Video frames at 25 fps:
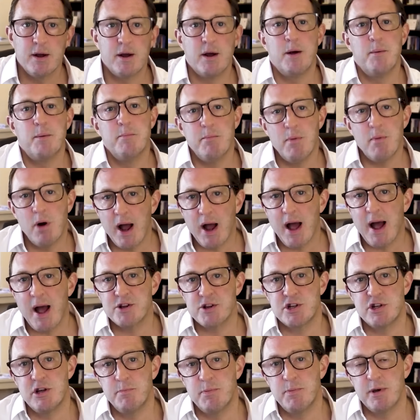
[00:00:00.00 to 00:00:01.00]
might
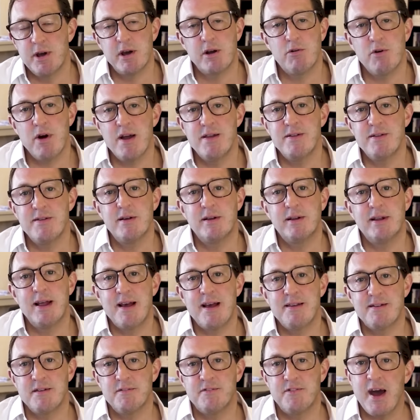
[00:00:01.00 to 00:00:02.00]
actually be a great deal
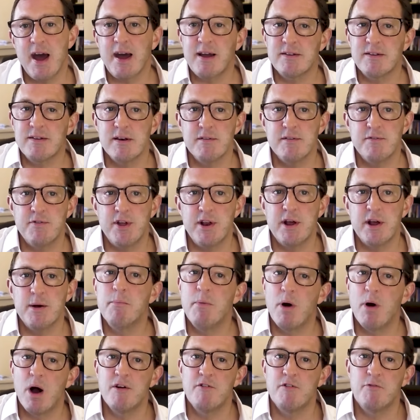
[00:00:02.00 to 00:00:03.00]
less effective than it
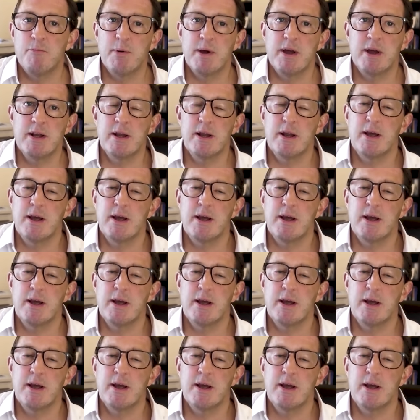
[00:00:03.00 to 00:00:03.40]
might have been